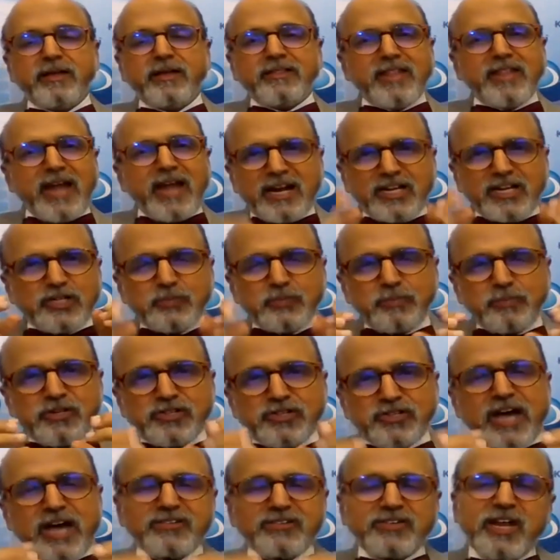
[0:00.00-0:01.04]
And that is
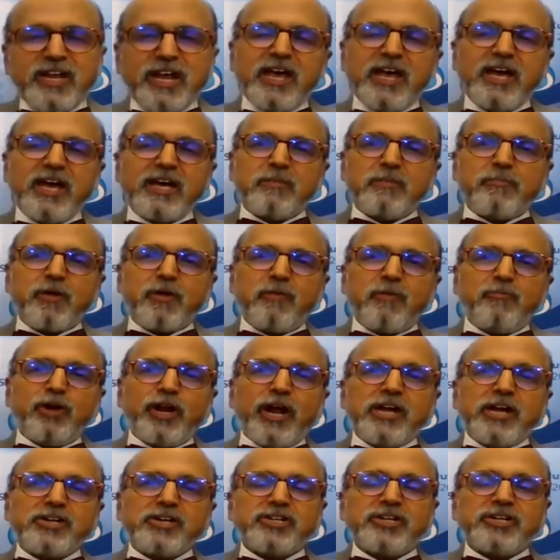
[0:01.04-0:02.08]
precisely the
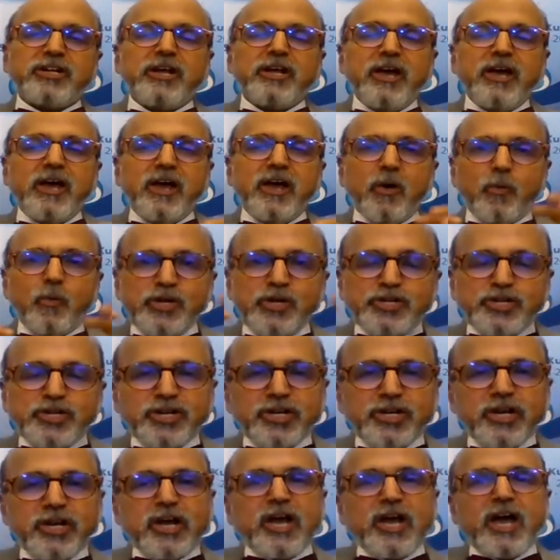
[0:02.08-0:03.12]
promulgation
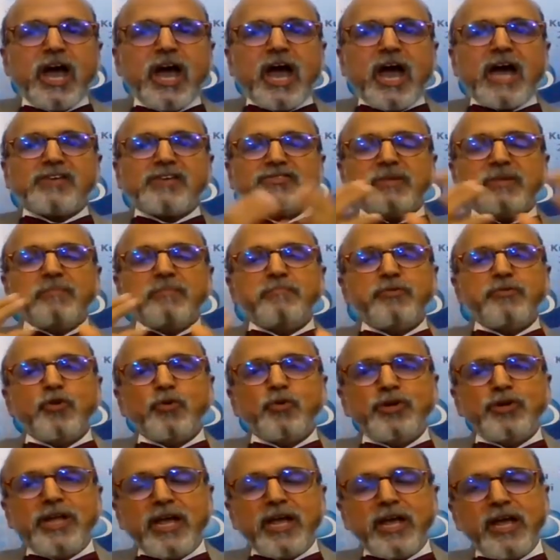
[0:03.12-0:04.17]
which has
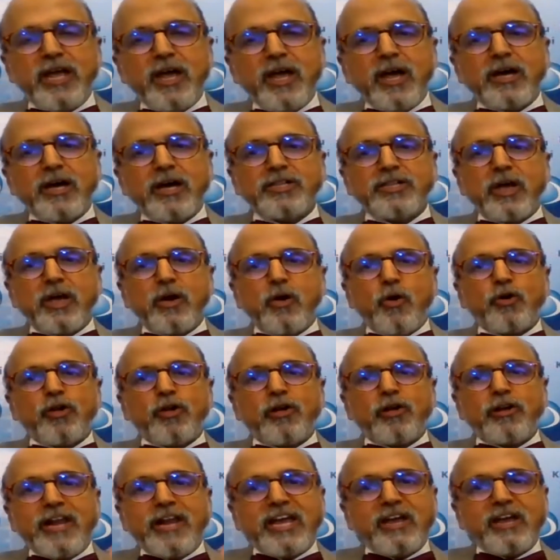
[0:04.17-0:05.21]
improved the
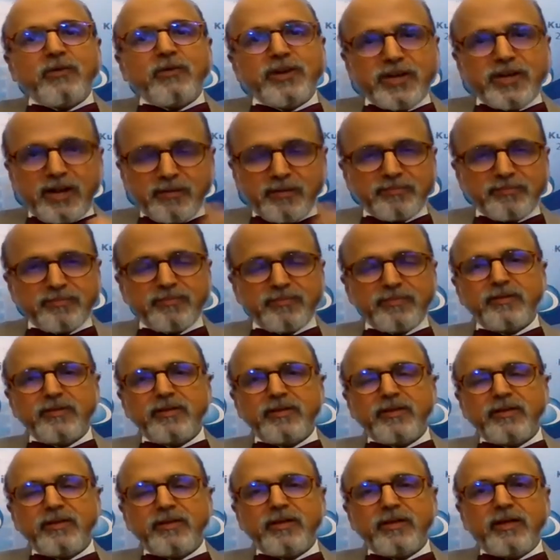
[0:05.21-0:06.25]
overall liquidity.
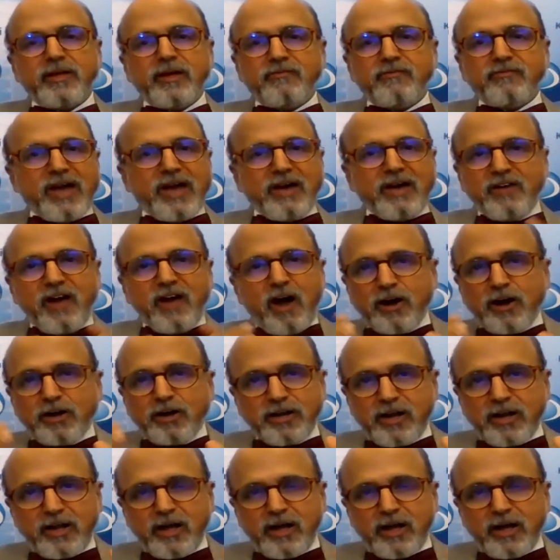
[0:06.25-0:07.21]
We have had